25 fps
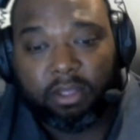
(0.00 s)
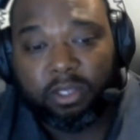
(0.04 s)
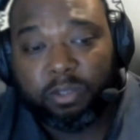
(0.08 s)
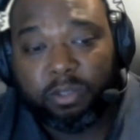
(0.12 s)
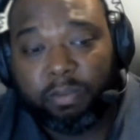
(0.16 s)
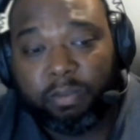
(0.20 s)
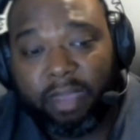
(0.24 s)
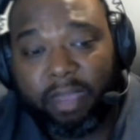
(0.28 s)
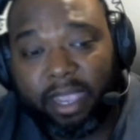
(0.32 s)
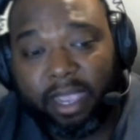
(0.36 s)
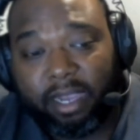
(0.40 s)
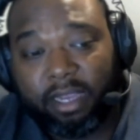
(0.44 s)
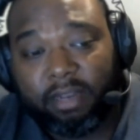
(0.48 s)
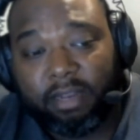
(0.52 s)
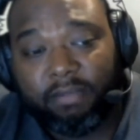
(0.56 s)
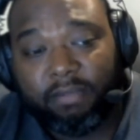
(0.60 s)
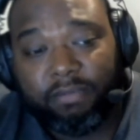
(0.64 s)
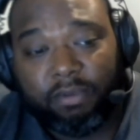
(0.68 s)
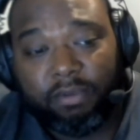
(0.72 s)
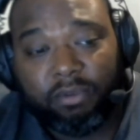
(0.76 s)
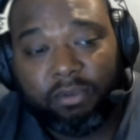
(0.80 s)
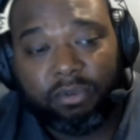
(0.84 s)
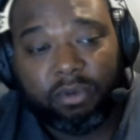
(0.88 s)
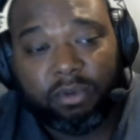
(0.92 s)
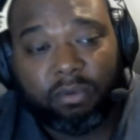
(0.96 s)
us back in the
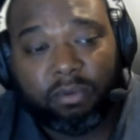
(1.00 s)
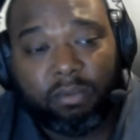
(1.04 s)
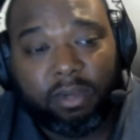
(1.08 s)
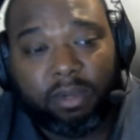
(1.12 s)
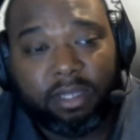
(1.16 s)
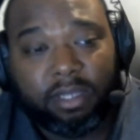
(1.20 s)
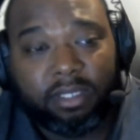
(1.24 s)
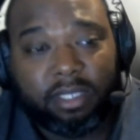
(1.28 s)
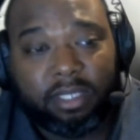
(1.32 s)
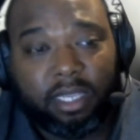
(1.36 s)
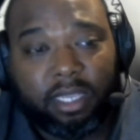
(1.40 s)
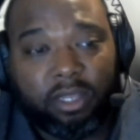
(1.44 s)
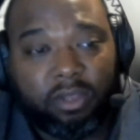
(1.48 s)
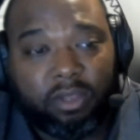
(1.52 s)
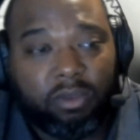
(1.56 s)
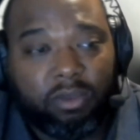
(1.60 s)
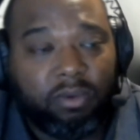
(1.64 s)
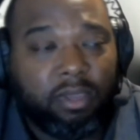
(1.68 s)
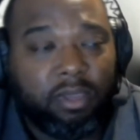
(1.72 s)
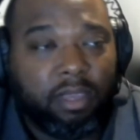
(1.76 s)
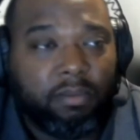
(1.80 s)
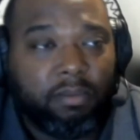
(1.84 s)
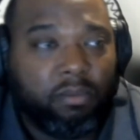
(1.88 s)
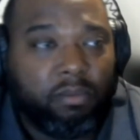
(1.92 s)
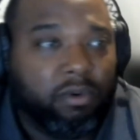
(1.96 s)
future once they do
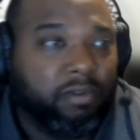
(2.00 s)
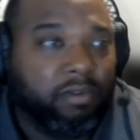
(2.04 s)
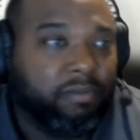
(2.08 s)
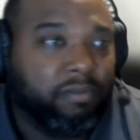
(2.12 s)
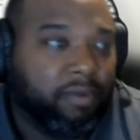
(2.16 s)
get more